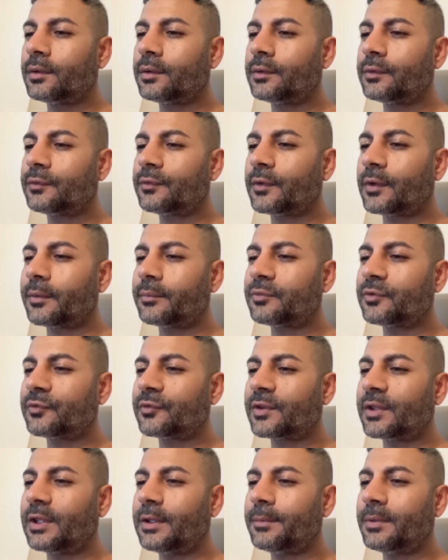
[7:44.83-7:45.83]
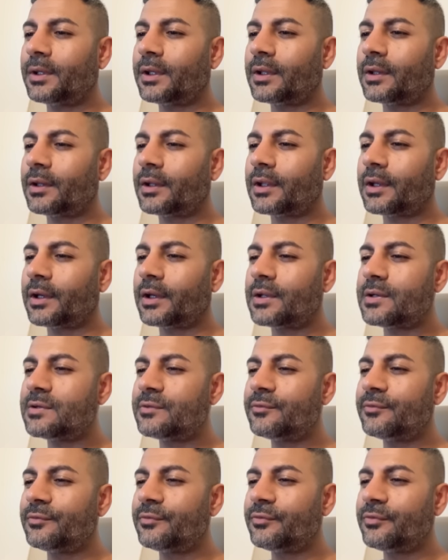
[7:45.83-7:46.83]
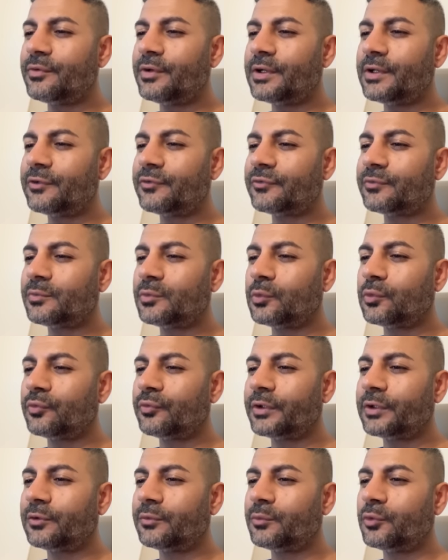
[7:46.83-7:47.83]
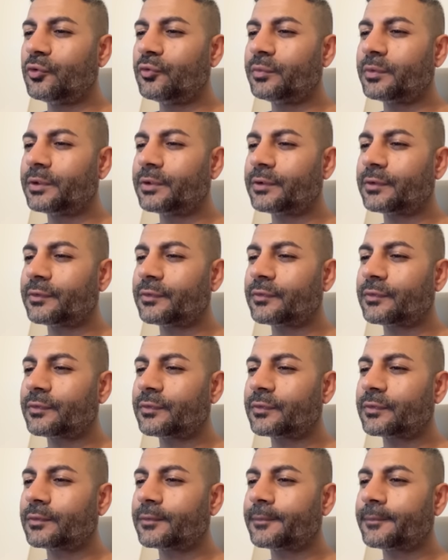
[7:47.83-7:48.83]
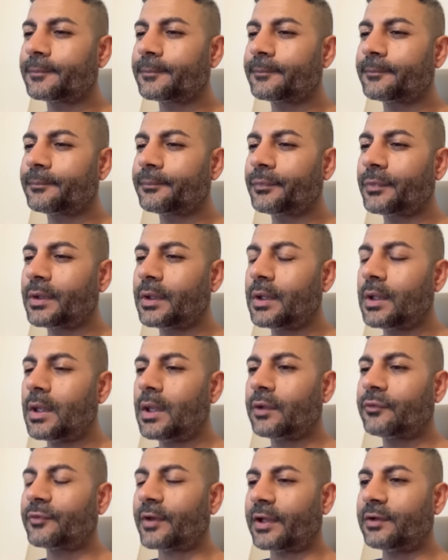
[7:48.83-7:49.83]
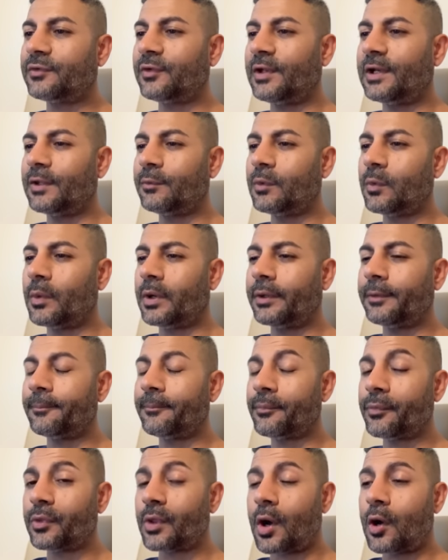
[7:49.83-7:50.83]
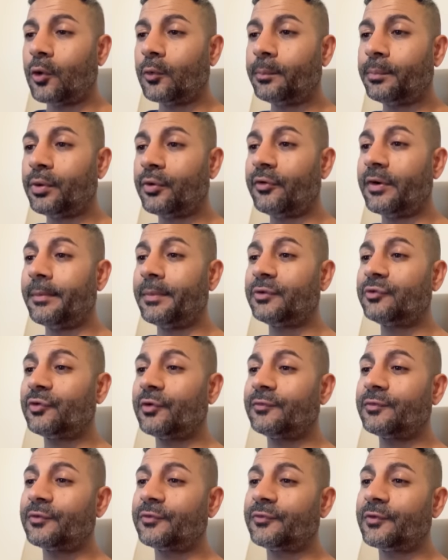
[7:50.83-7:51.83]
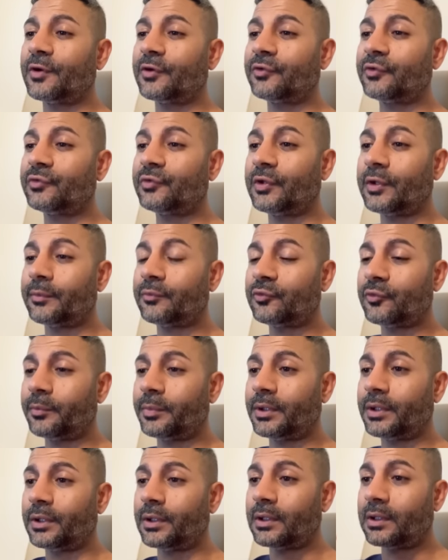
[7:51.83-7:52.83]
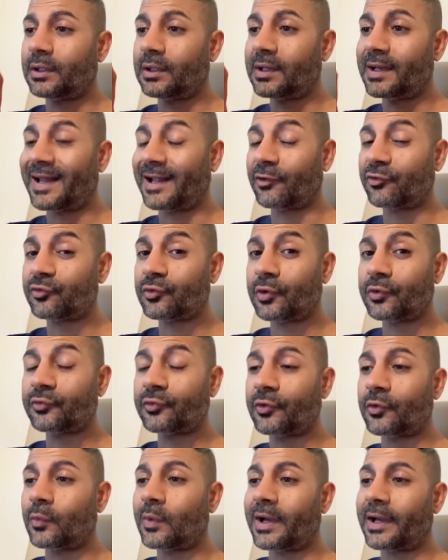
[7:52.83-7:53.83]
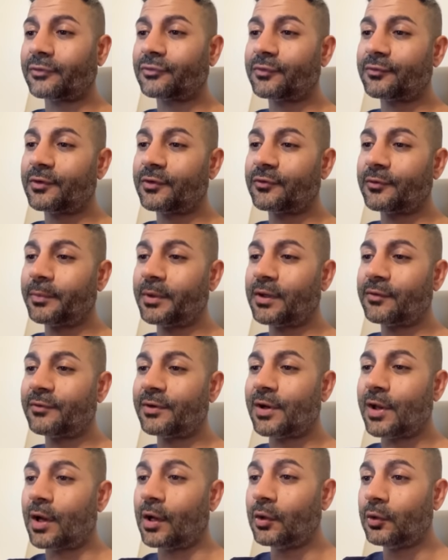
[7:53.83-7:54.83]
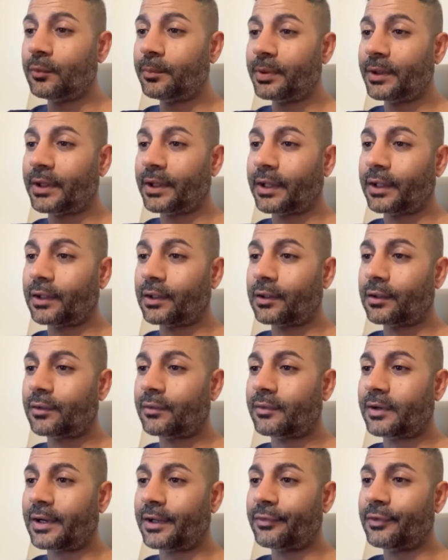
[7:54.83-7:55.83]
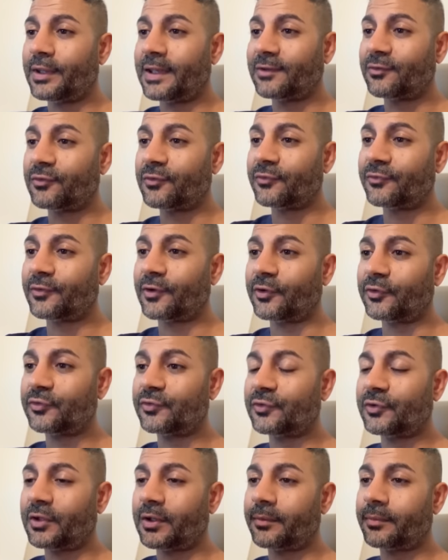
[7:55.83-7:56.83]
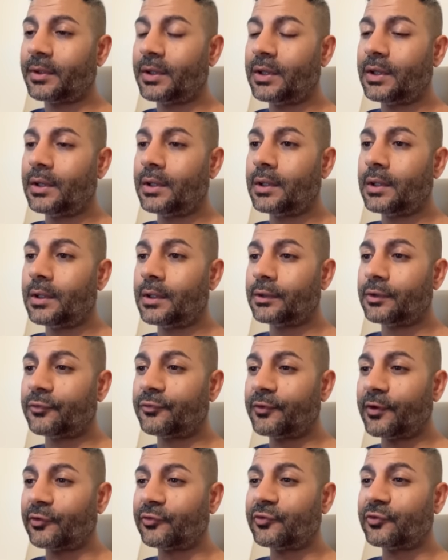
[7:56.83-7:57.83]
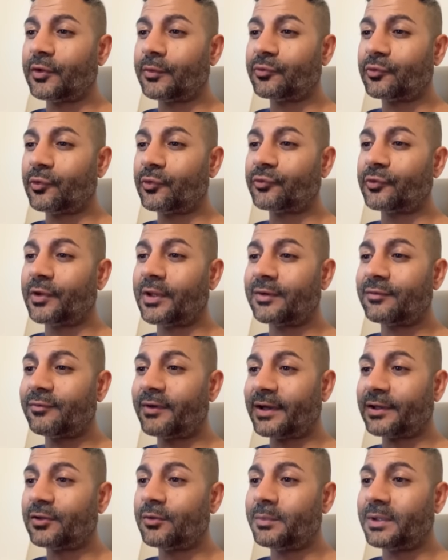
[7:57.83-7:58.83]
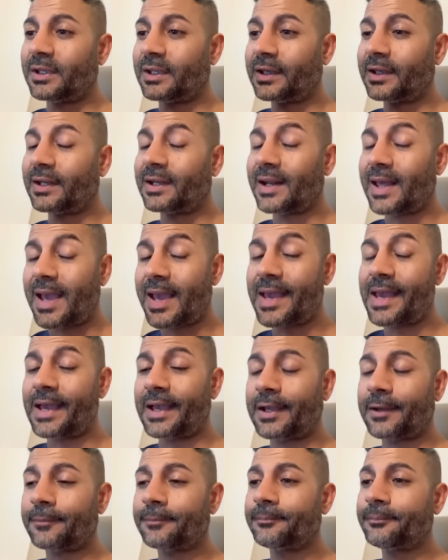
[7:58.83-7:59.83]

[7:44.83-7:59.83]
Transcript: So I'm just keeping it there, really small wriggle movements. So ideally we want the whole perimeter of the suction tip to be latched onto the wax. If there's a bit of an opening around the edge of the suction tip's also then vacuuming in air.